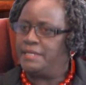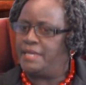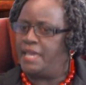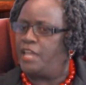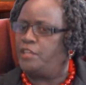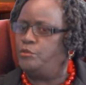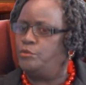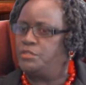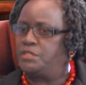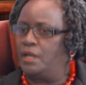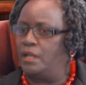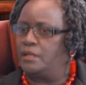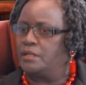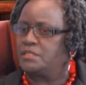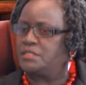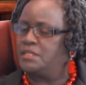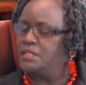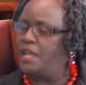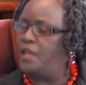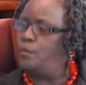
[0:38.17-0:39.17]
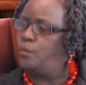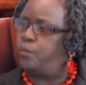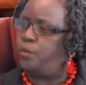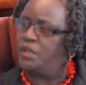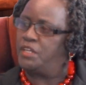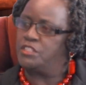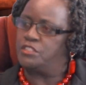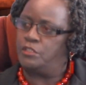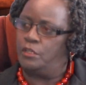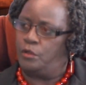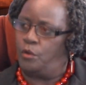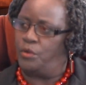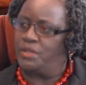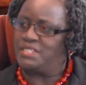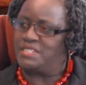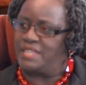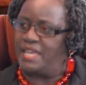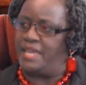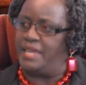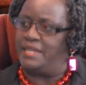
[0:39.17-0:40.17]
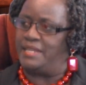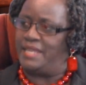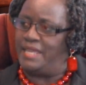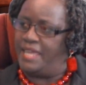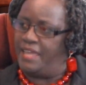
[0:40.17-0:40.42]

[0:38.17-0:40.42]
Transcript: Can you tell us today what is the Lord saying